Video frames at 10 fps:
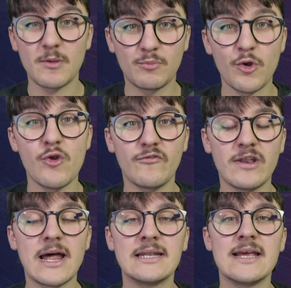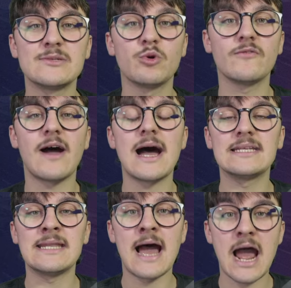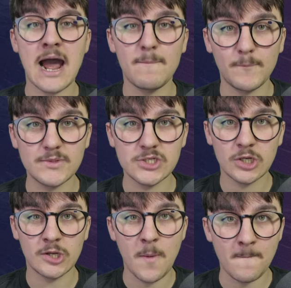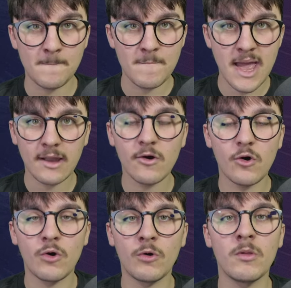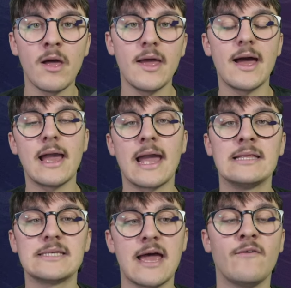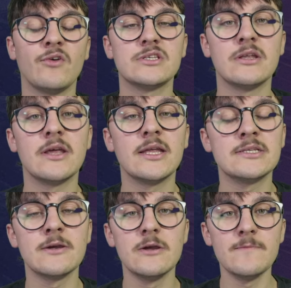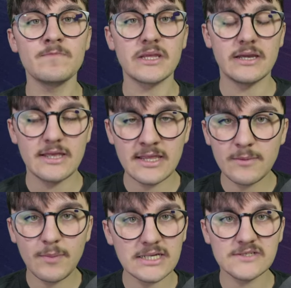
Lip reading: Bruno Fernandes would have had an absolute mega haul against Everton. And in the past